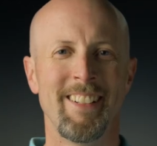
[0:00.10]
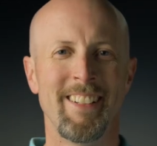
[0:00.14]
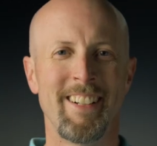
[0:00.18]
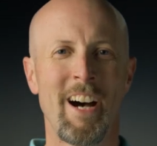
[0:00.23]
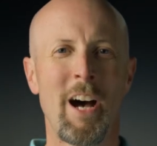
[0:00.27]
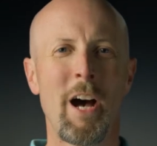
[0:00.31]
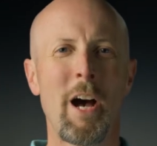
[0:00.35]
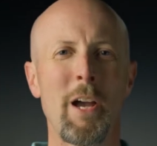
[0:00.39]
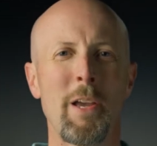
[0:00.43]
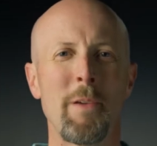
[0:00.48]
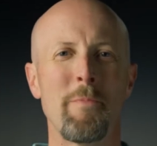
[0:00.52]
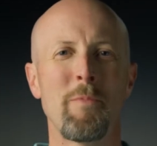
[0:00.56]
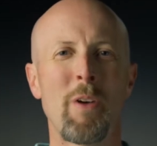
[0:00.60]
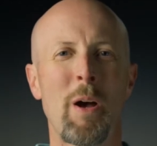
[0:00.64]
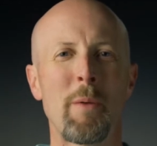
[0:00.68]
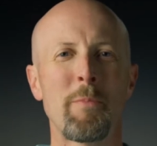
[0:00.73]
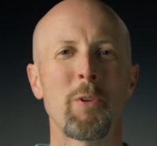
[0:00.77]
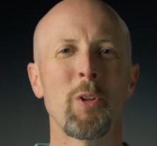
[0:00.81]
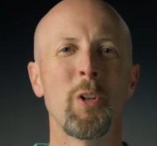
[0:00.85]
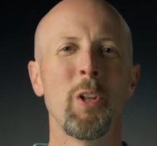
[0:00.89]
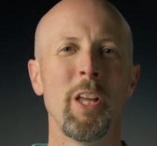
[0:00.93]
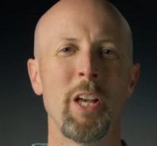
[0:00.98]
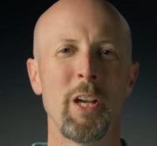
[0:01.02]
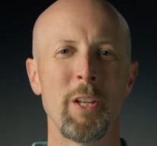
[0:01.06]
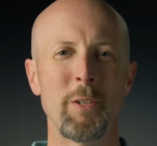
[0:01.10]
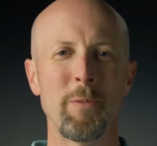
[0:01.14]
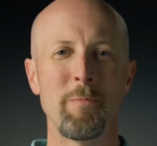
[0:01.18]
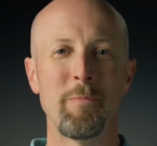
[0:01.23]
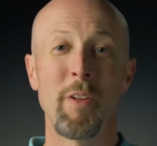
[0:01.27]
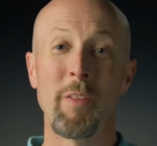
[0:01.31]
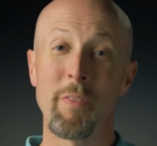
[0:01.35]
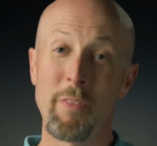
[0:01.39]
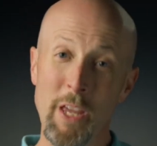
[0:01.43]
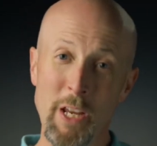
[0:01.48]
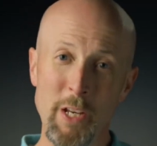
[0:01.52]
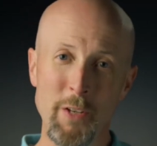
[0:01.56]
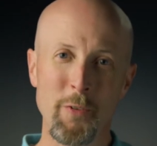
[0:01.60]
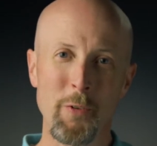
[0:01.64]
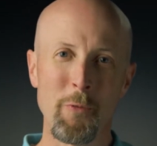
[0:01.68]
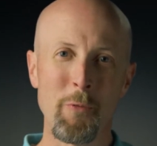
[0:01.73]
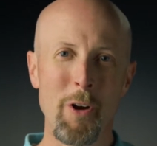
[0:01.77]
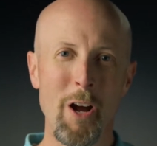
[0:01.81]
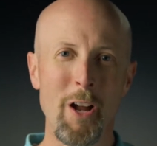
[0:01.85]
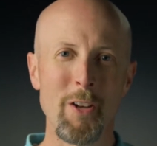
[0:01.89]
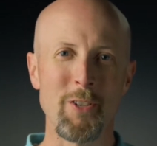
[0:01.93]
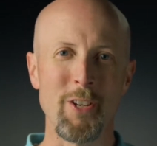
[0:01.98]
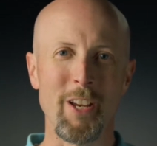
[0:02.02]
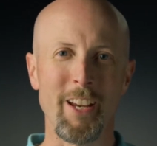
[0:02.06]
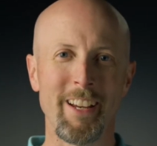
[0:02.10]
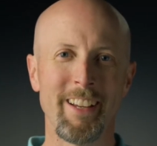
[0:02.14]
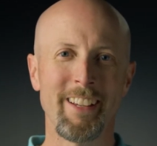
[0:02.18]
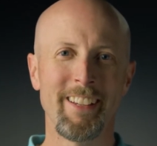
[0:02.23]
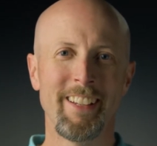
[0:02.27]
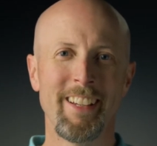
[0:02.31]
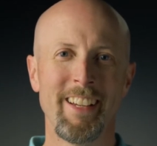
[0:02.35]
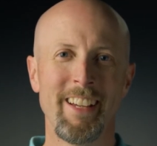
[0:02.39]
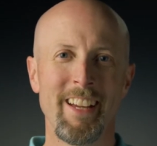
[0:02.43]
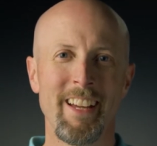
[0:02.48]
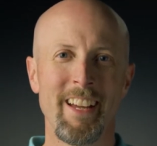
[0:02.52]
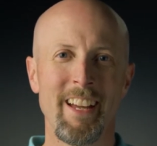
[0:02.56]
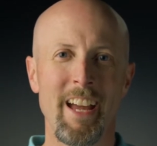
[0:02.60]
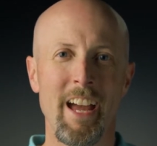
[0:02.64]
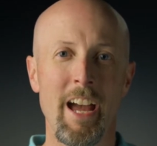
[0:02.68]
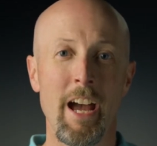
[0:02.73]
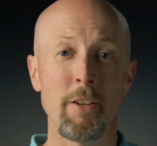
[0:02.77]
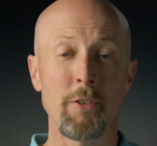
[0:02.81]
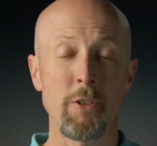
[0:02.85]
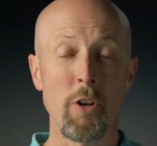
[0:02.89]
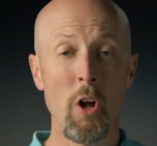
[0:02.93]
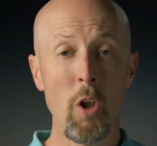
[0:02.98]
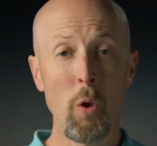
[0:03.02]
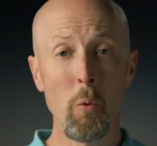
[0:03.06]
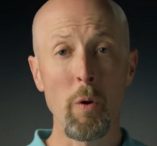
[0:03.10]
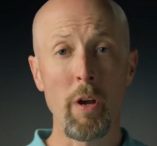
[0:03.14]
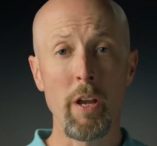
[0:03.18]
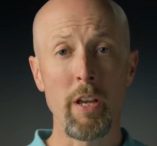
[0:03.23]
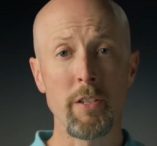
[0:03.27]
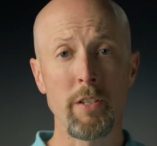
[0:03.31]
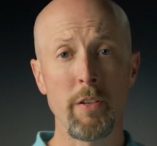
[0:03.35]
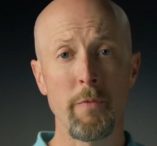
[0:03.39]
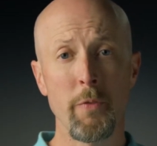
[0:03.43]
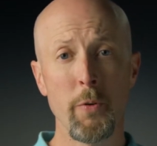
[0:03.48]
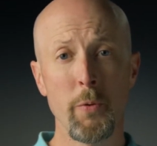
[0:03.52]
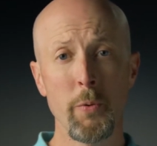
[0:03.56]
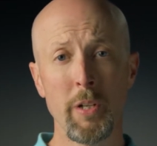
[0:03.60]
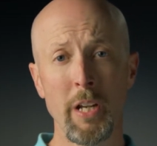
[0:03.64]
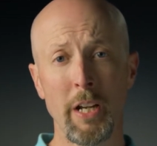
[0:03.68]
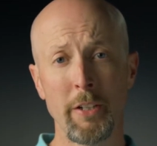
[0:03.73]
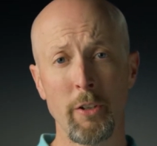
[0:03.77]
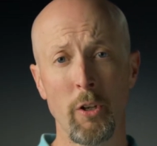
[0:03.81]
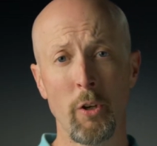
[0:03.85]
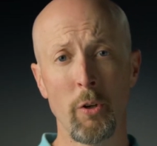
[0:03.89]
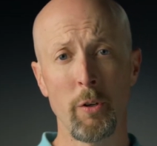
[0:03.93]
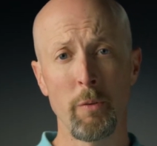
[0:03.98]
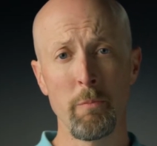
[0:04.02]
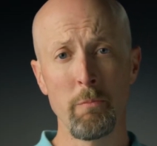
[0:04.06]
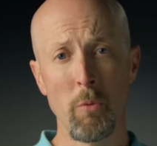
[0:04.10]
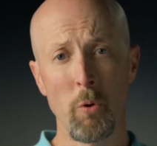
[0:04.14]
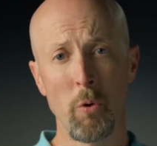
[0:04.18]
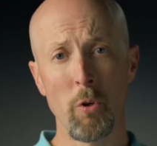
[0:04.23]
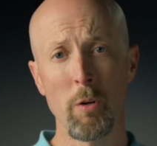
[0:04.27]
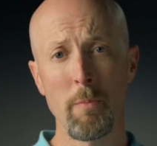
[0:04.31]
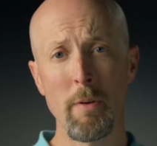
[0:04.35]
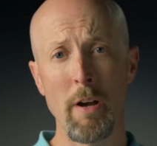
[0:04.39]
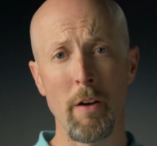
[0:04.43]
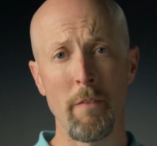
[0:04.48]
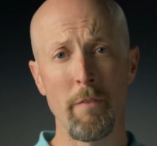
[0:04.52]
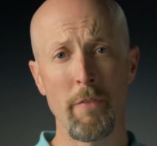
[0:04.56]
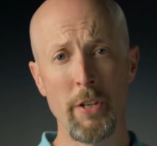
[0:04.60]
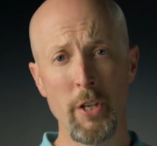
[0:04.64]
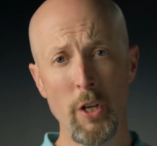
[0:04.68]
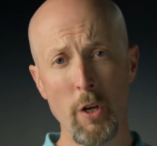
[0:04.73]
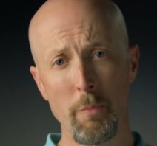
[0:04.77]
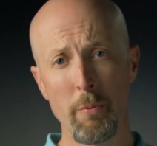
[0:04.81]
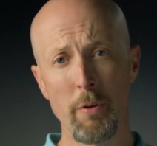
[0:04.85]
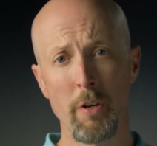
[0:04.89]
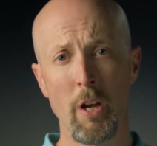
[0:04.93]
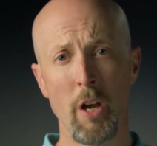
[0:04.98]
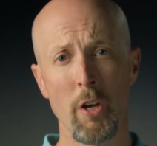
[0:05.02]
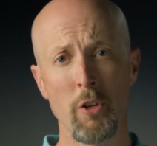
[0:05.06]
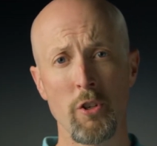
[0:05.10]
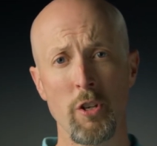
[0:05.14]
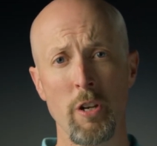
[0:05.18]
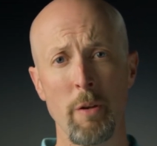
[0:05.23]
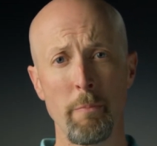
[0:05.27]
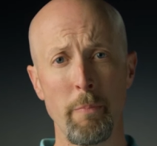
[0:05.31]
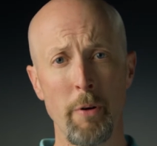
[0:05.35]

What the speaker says: Hi, I'm Clint, and thanks for watching. As always, if you would like to learn more about video production and